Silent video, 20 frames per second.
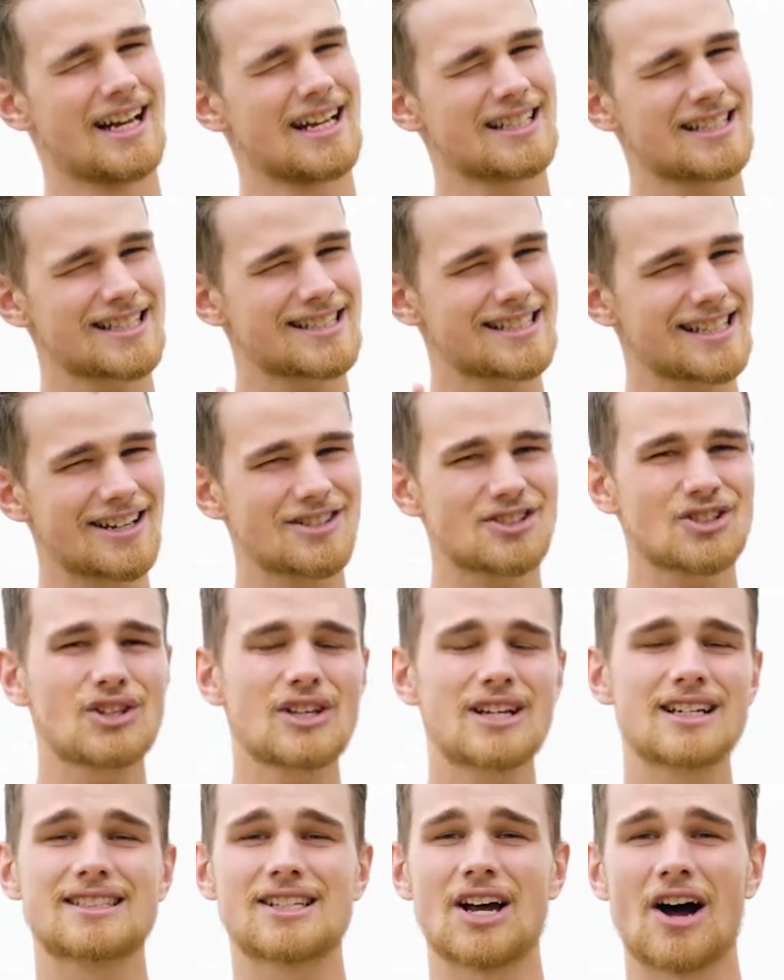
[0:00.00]
It's
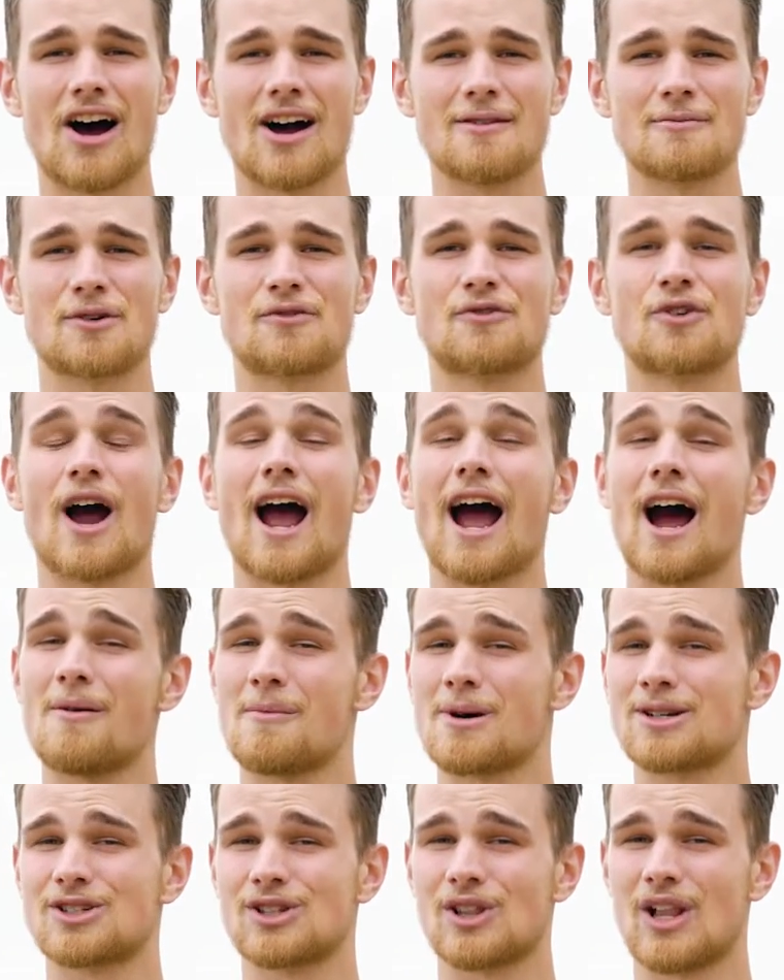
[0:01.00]
essentially a timer for how
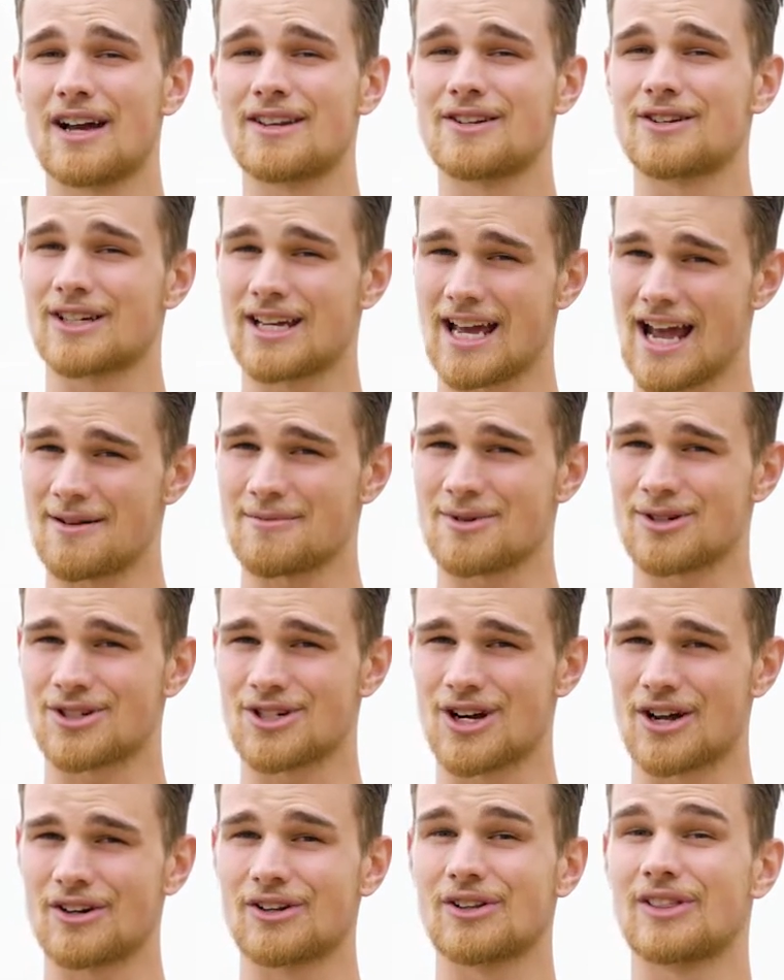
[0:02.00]
much light your camera
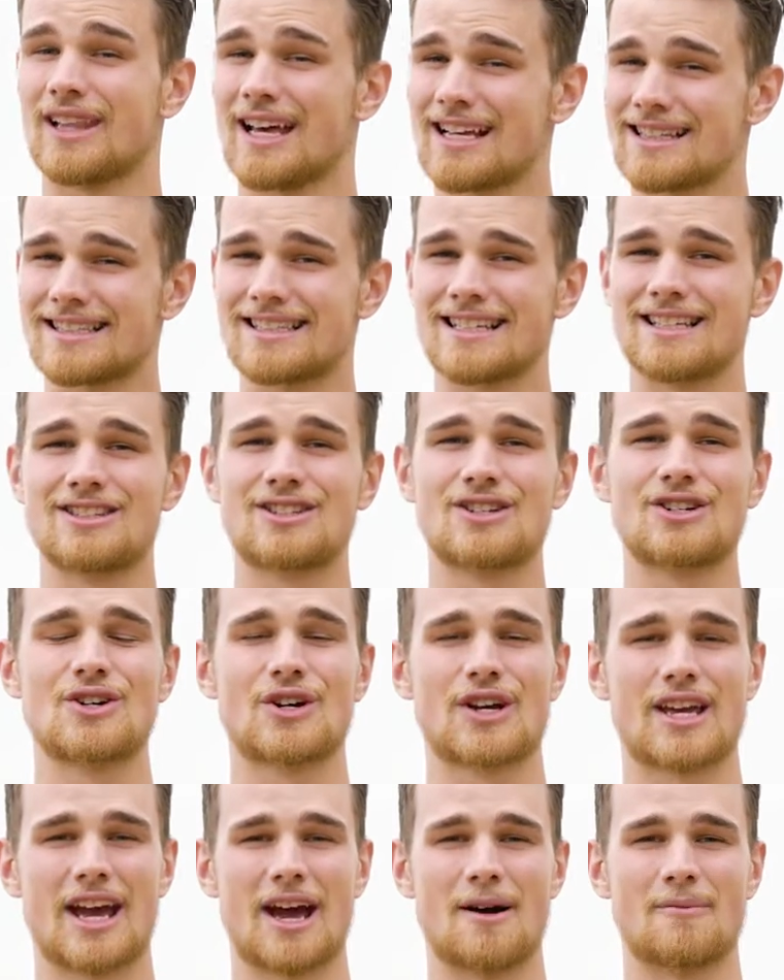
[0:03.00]
shutter lets into
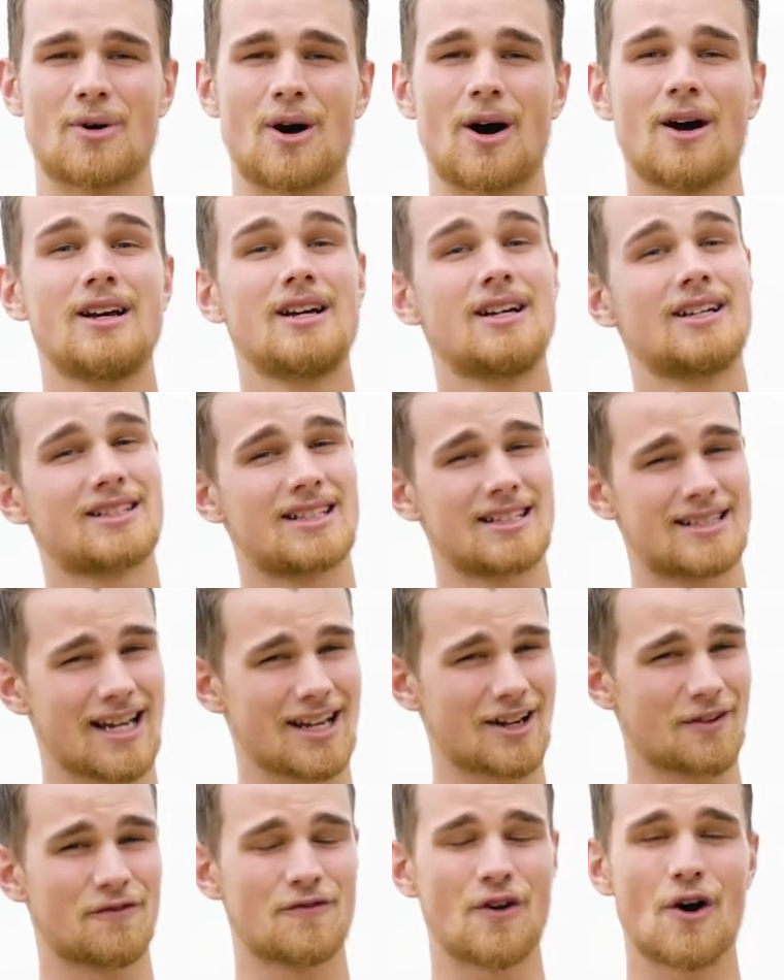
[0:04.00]
your camera to
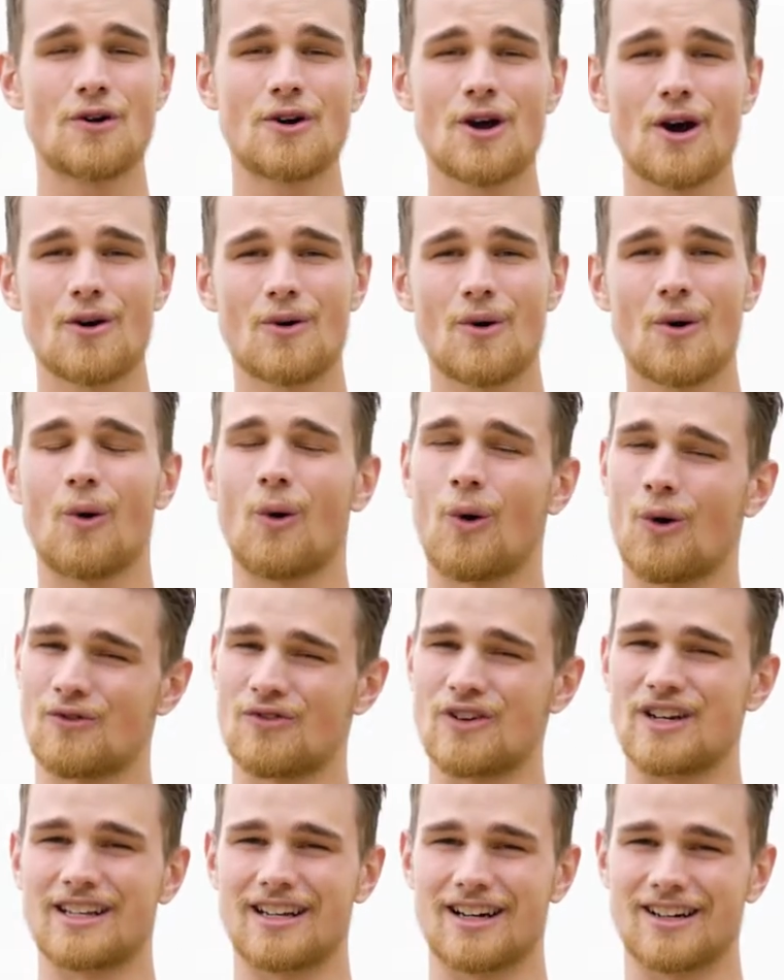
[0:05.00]
take a photo or
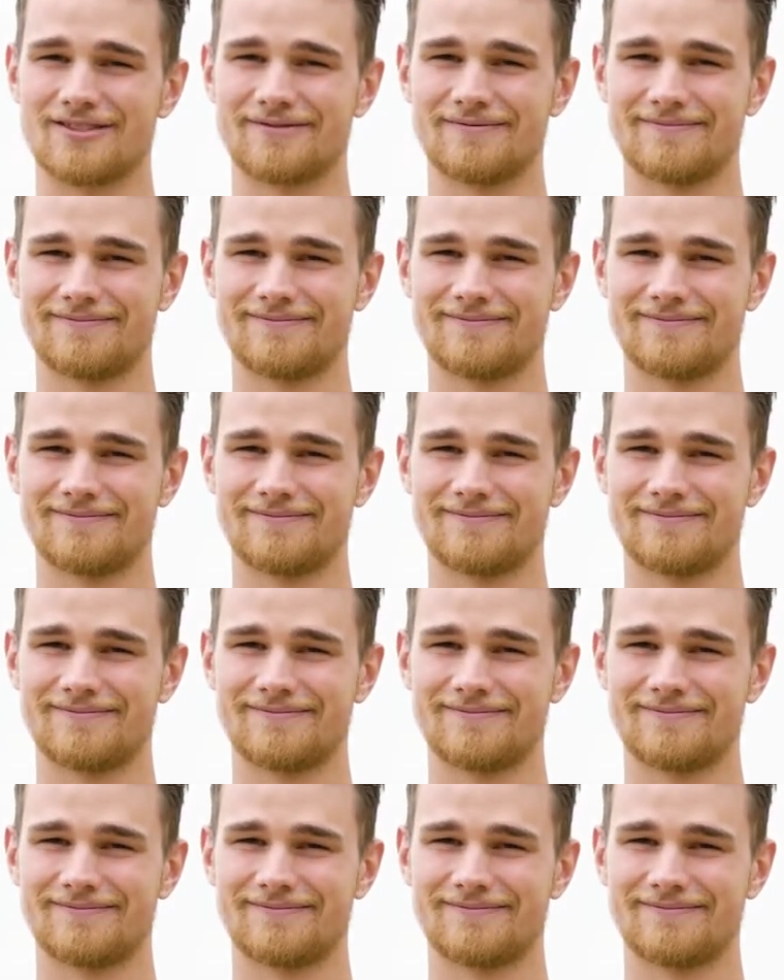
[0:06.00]
video.